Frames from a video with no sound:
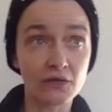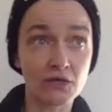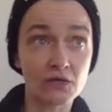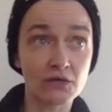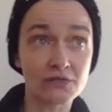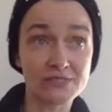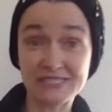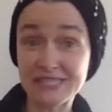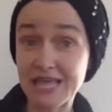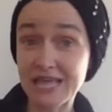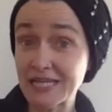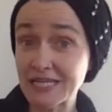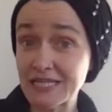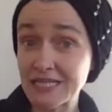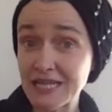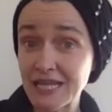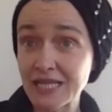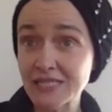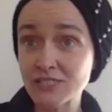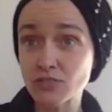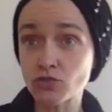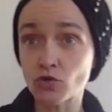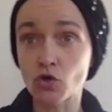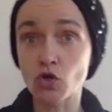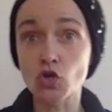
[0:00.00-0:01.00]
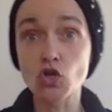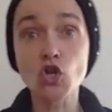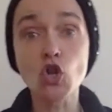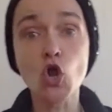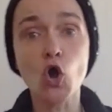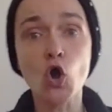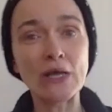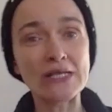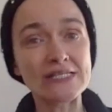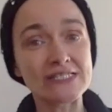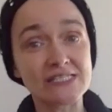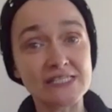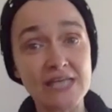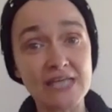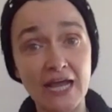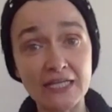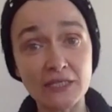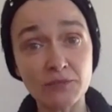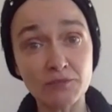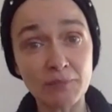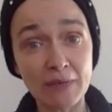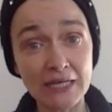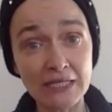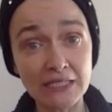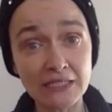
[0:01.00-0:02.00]
sadness or no
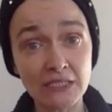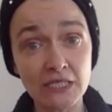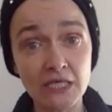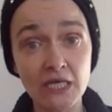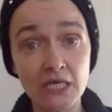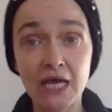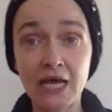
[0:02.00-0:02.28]
excitement.